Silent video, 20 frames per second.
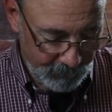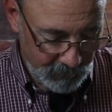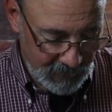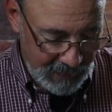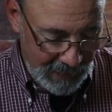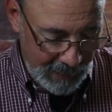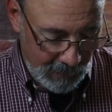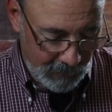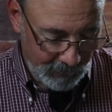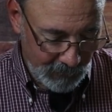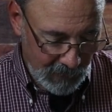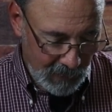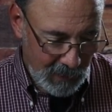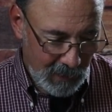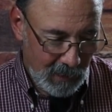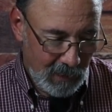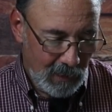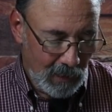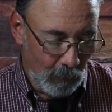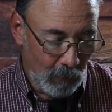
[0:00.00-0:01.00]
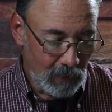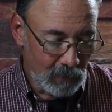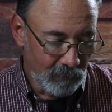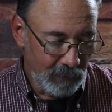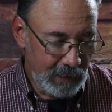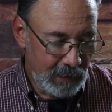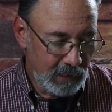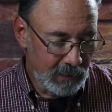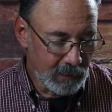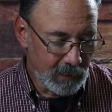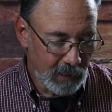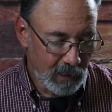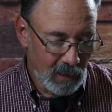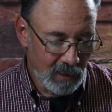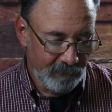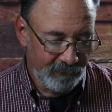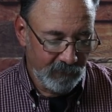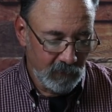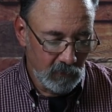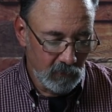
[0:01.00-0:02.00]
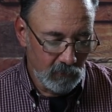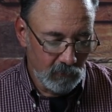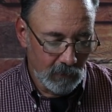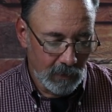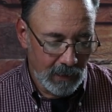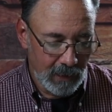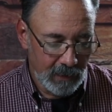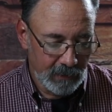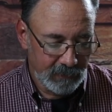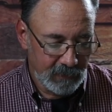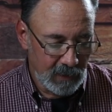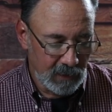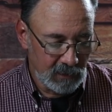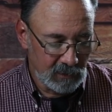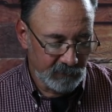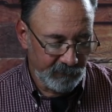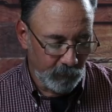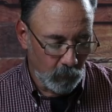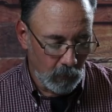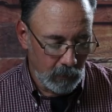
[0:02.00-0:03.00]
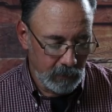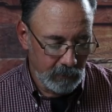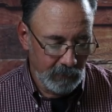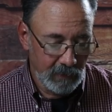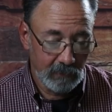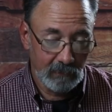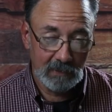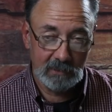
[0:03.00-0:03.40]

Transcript: Now, I want to read a few things for you here.